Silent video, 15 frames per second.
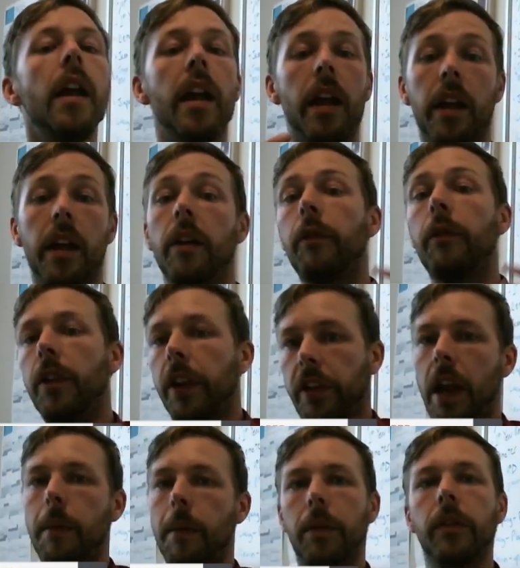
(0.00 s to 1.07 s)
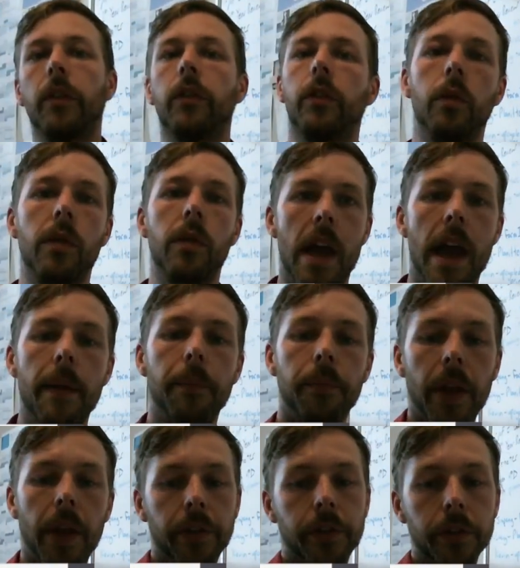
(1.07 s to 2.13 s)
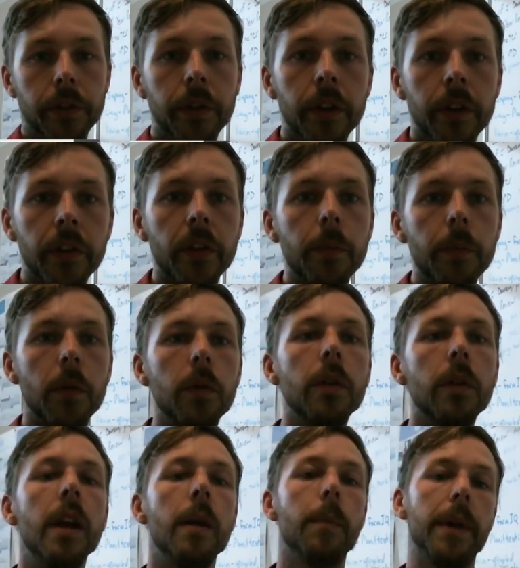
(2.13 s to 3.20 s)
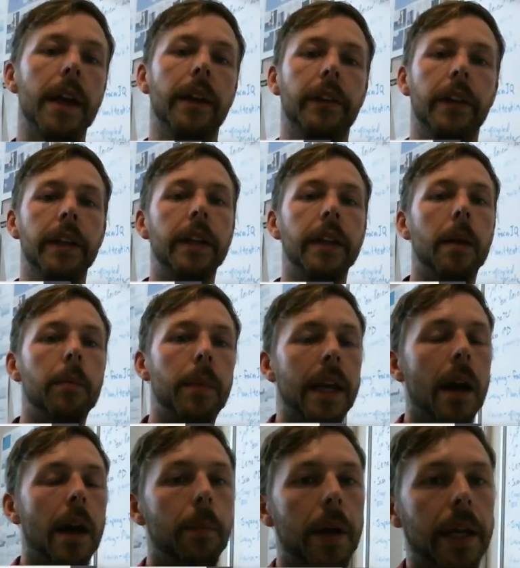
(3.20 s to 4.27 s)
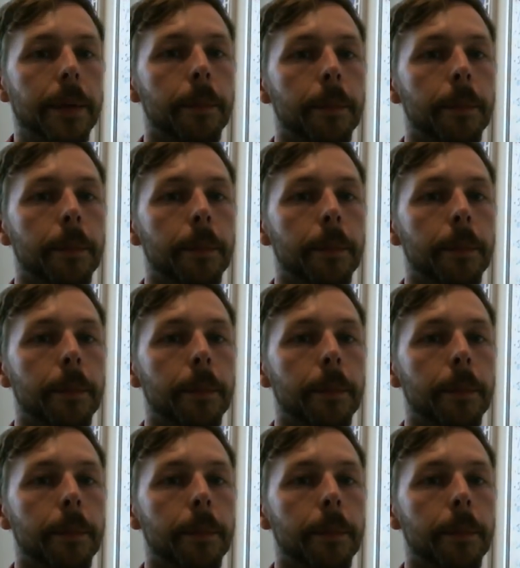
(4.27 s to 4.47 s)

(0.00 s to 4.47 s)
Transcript: If this happens, do that. That's your simple BRZ and BRP.